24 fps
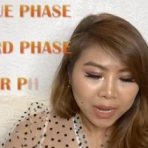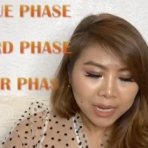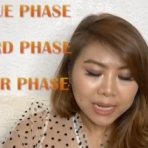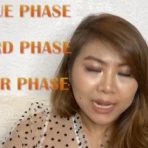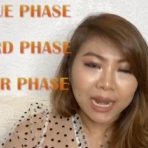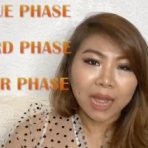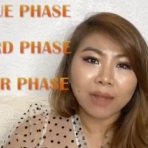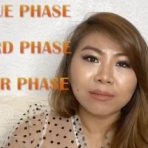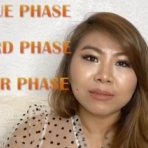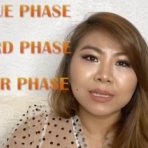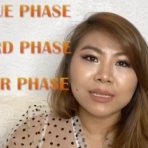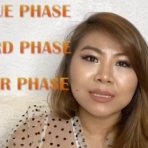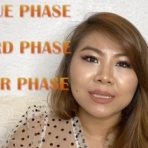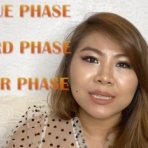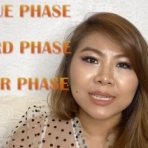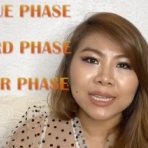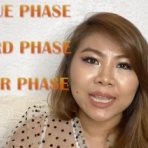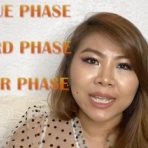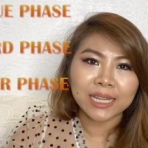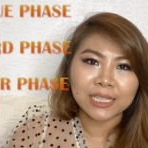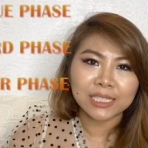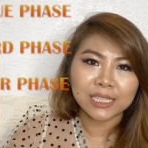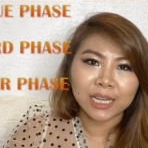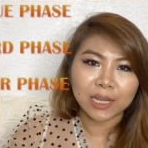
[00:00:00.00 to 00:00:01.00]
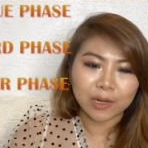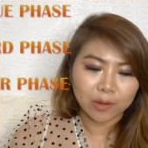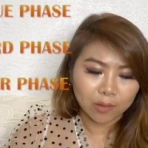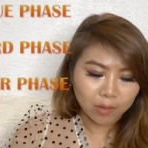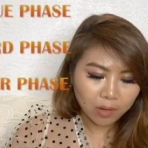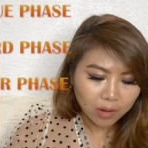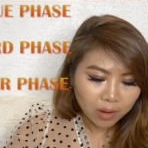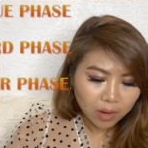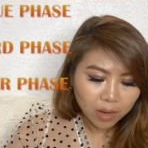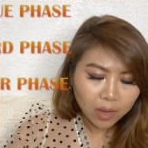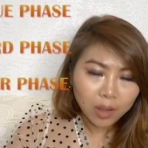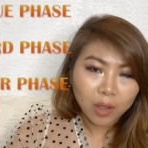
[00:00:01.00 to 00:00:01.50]
Now to say a
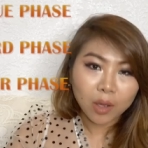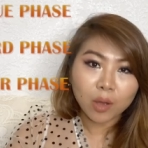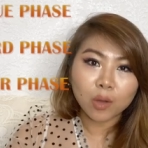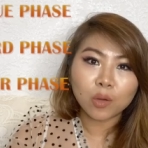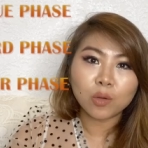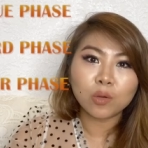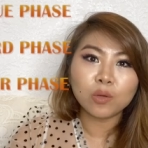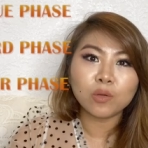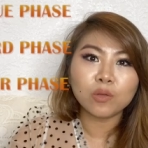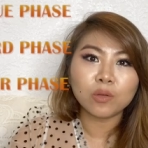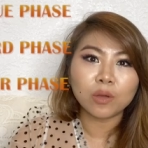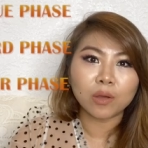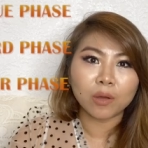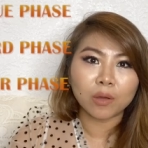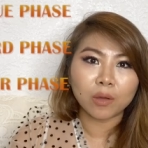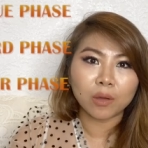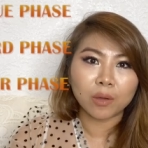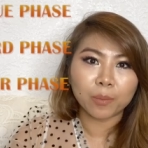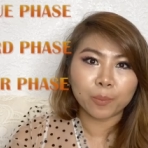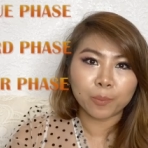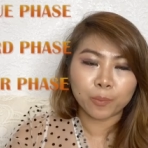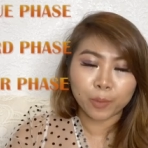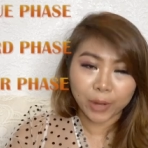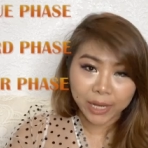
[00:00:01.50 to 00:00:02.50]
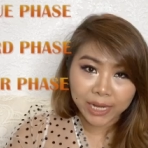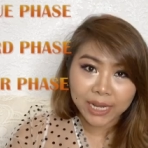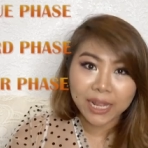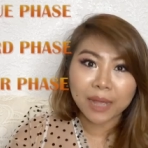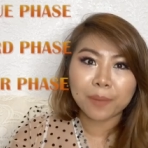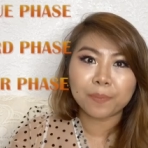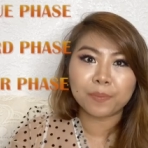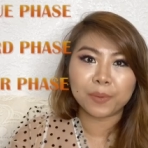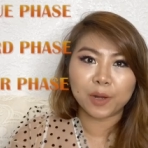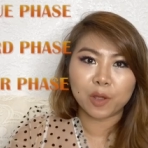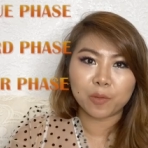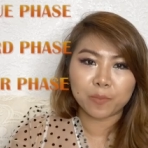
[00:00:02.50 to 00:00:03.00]
jaro, who uh, break
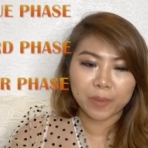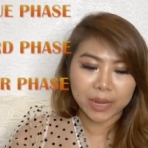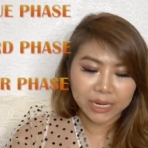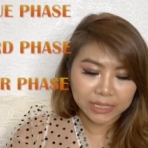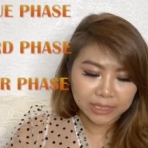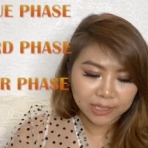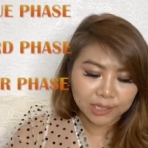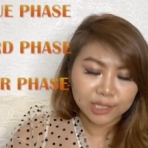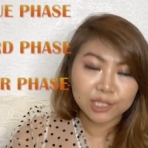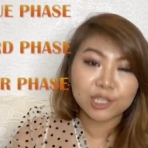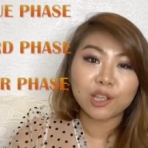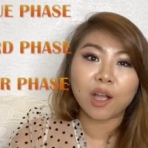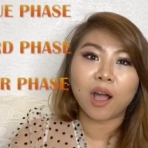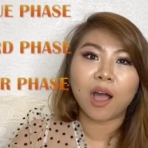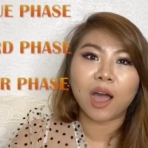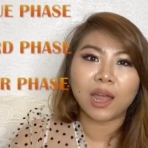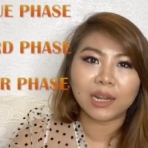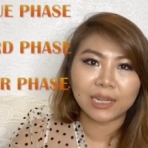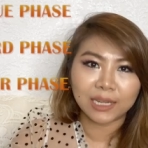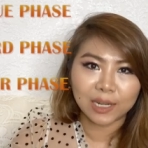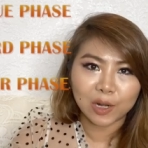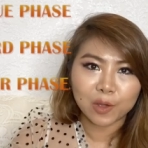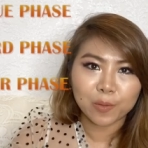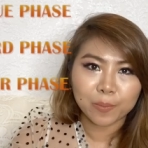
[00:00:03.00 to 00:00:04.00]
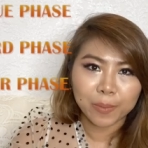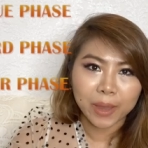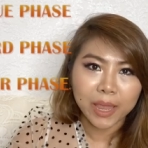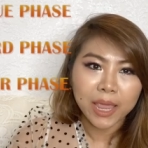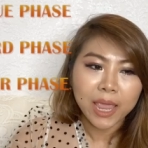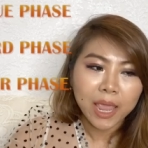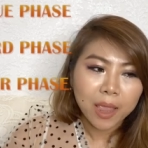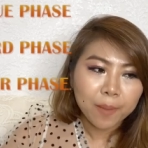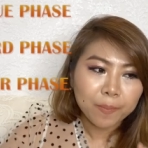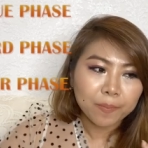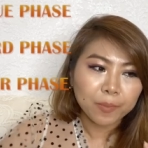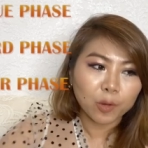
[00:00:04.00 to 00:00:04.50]
up low me, discard low me,
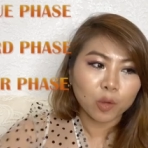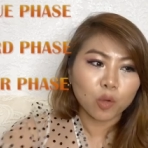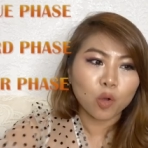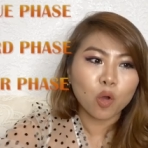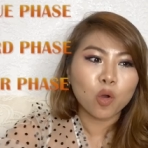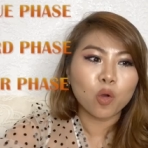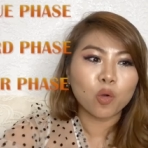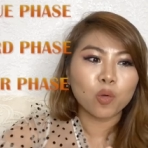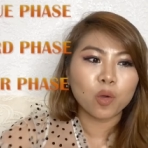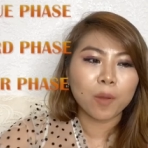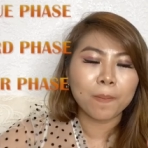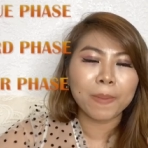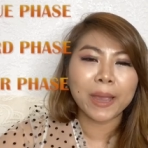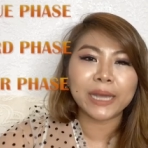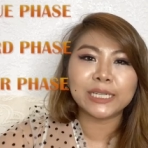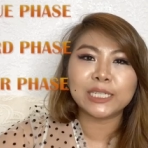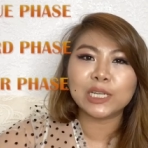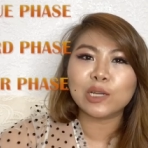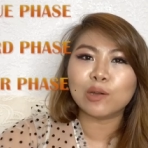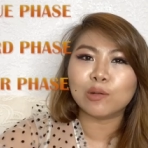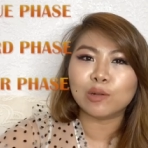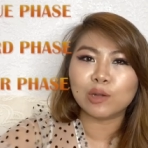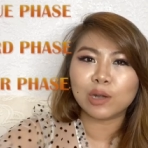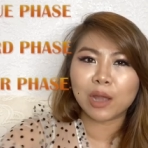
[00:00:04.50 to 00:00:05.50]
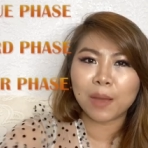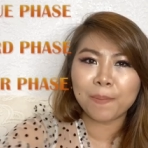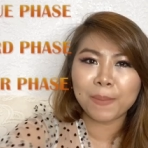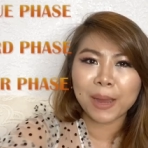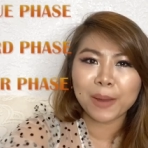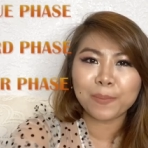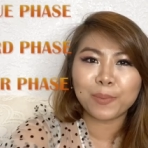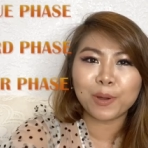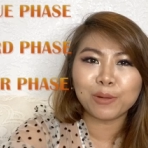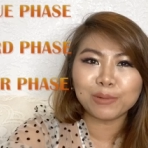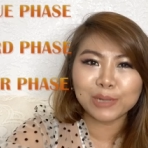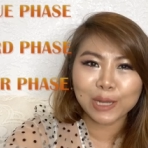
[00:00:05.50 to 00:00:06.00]
go my deal,
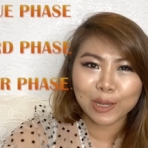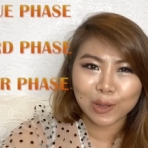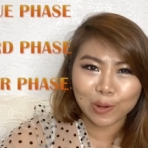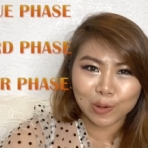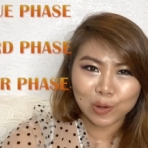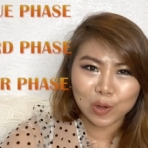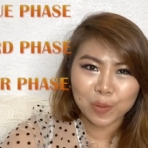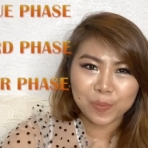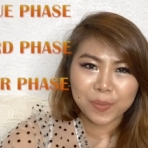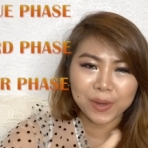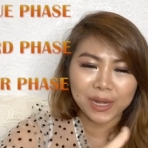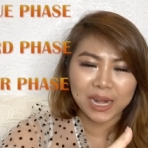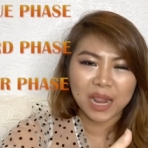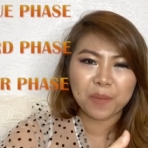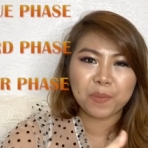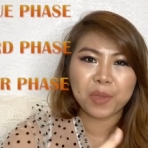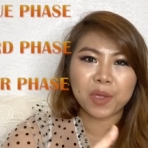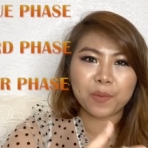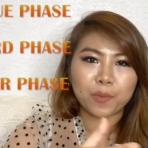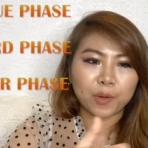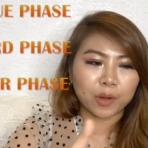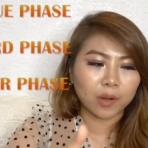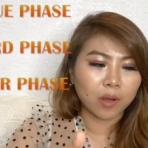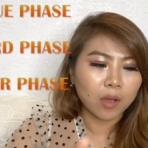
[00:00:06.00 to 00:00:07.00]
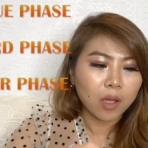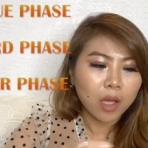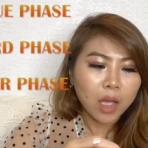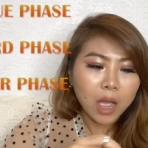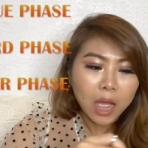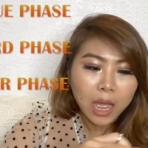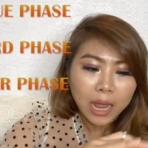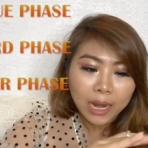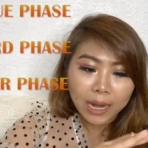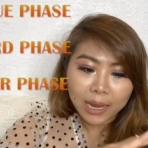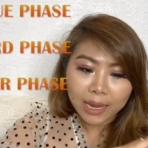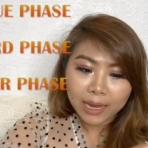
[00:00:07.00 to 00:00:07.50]
my bone neck, look like me, bono.
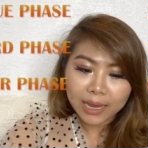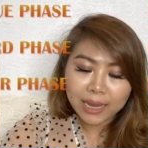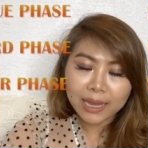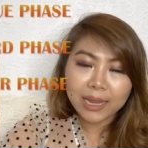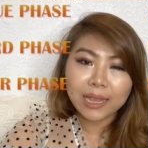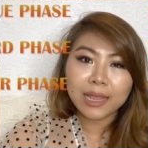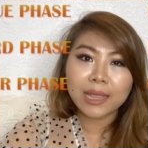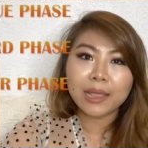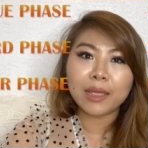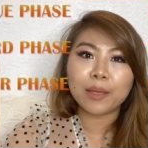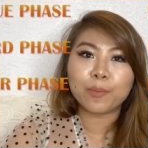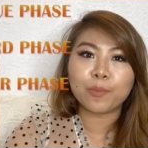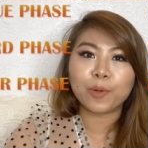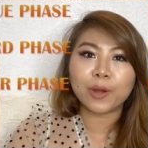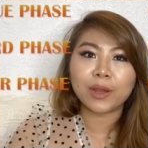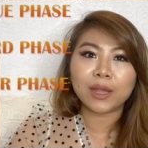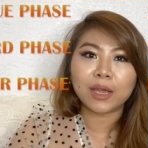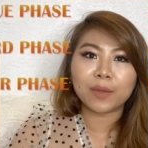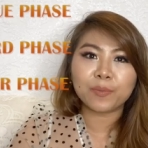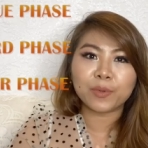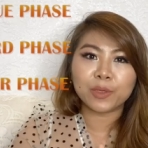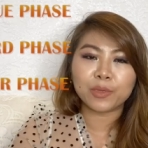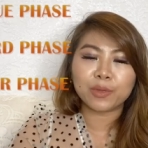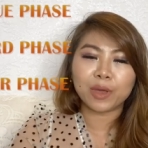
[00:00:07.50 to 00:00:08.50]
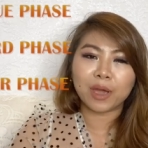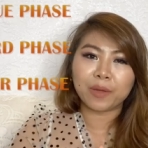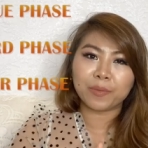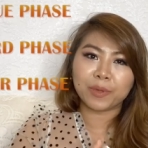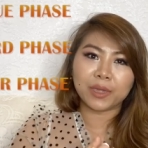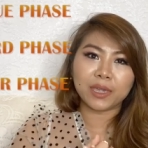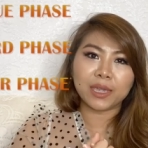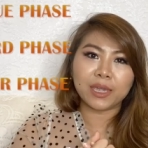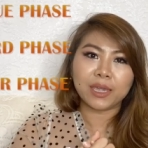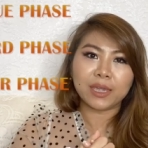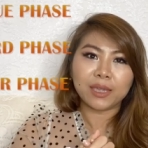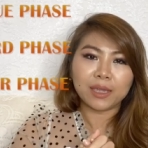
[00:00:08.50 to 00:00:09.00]
Eh, break up your
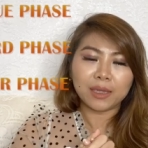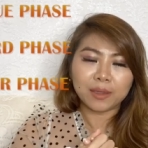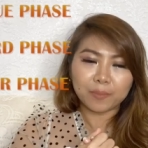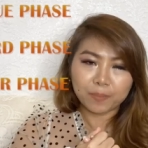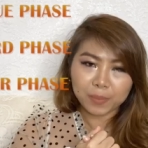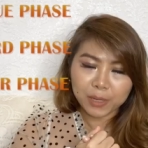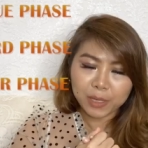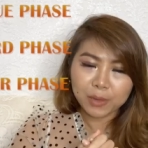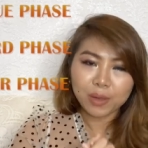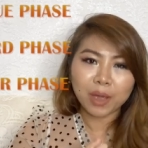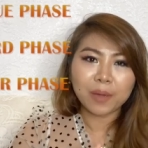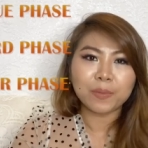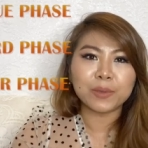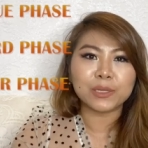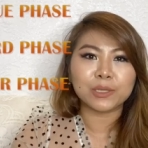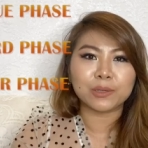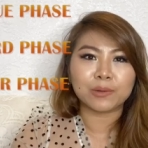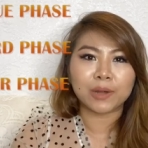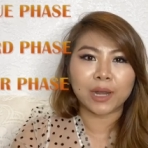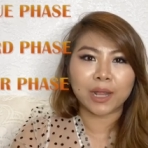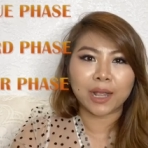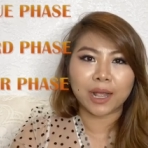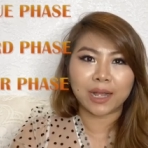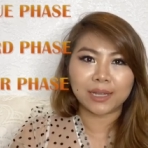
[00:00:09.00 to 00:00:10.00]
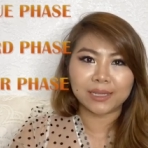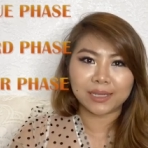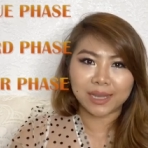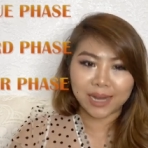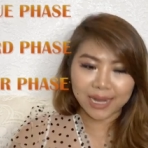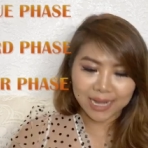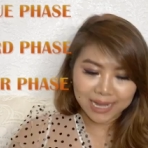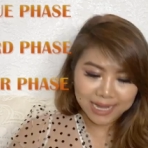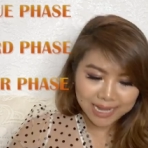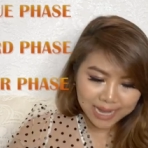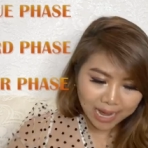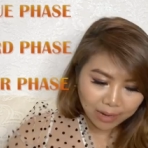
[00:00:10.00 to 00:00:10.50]
Dobi, be Dobi's or a
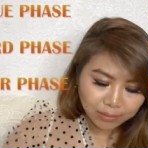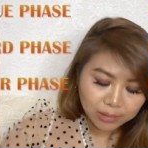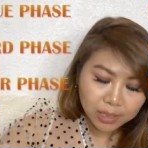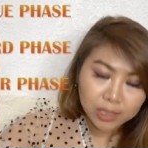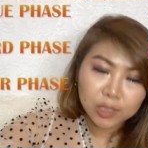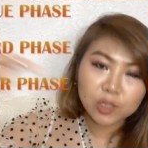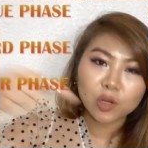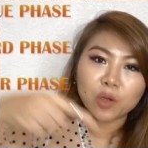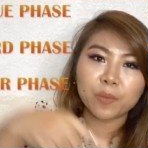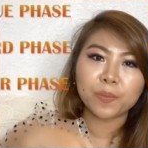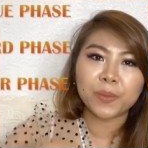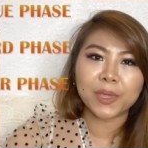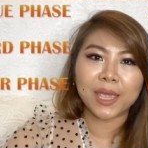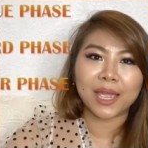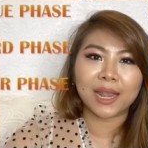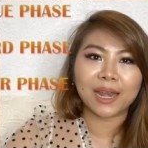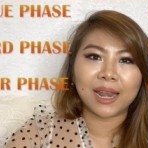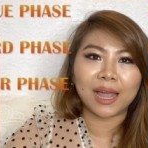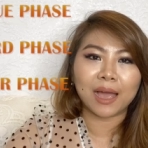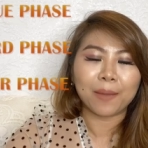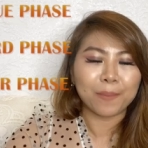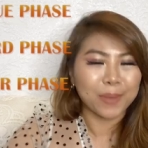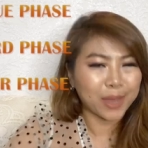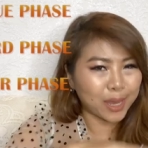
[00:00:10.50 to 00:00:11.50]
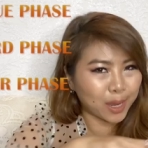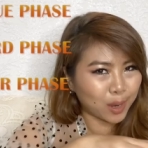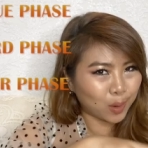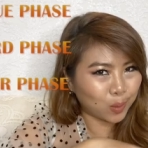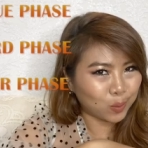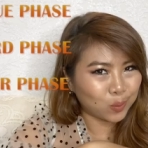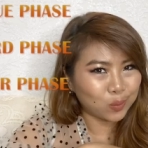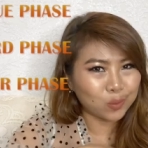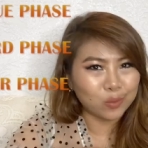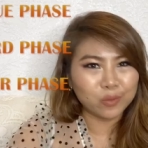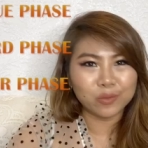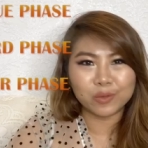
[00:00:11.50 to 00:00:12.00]
kajang, now the job Pian Lame.
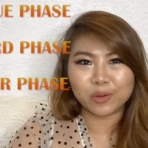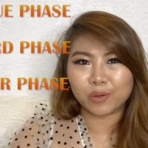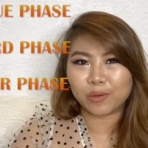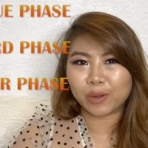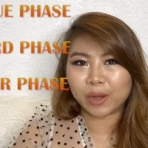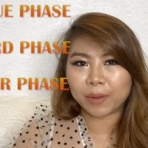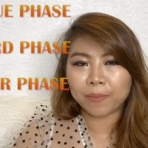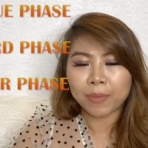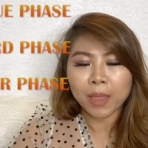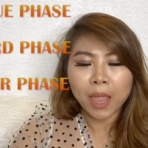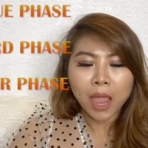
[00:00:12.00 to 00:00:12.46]
Hoovering.